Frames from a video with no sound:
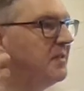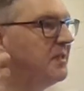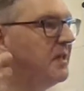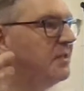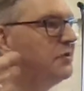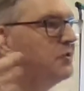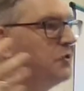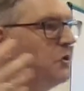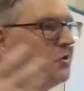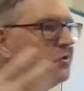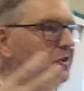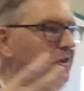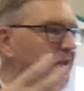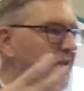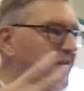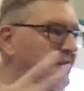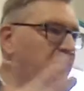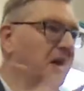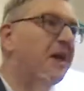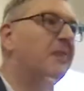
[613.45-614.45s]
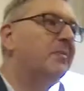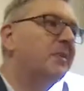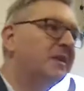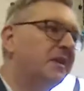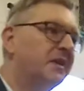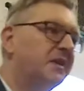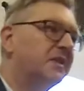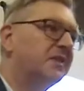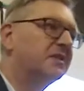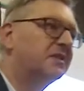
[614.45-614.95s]
a donkey
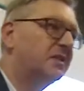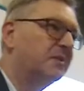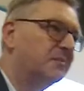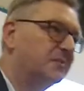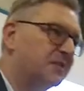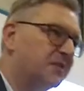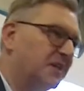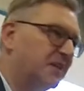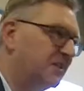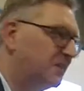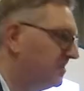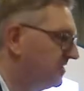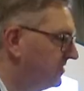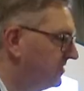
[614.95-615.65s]
coming in at some stage